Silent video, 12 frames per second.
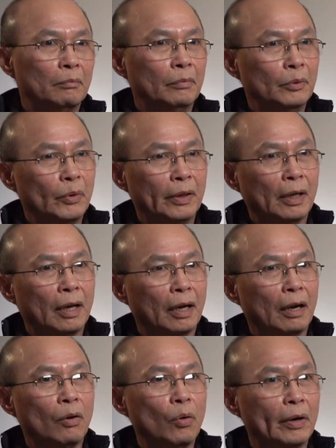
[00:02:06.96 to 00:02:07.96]
between
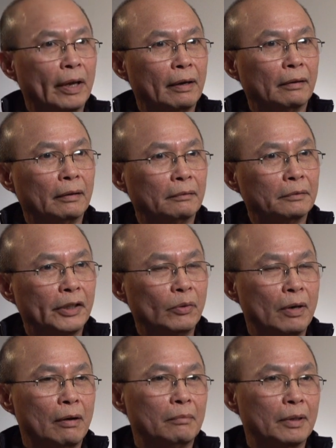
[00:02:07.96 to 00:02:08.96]
an old and new
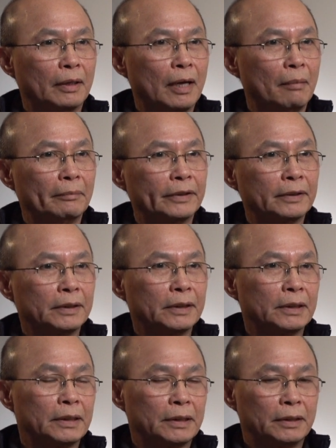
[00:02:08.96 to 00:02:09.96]
government come,
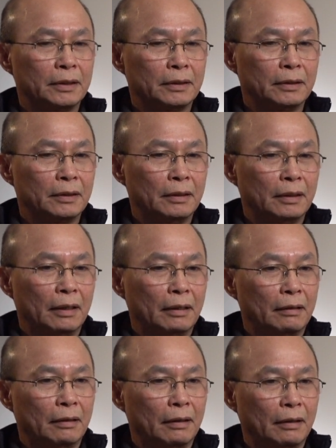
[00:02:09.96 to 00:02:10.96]

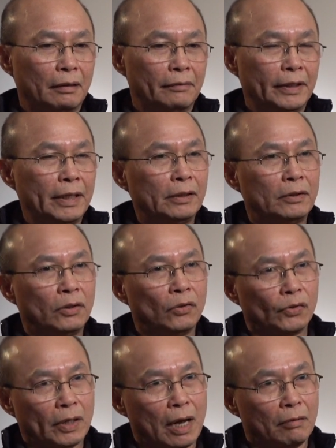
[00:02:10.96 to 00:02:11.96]
and everything
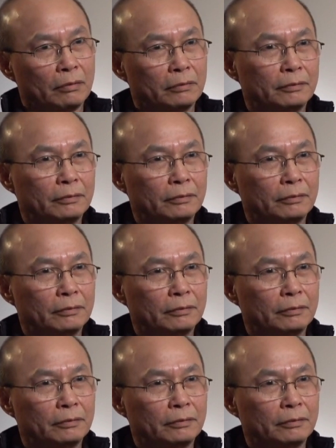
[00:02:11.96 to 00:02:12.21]
closed down.